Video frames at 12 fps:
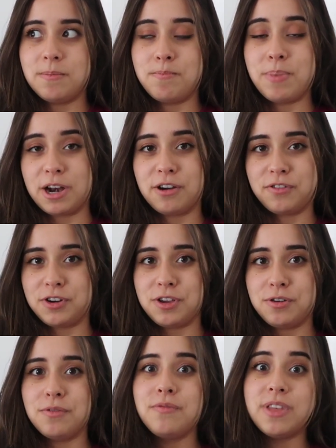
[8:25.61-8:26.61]
better for
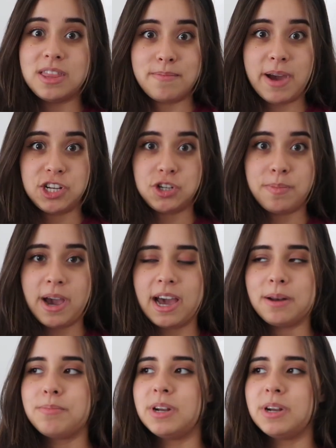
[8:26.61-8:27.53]
you than the magic pad.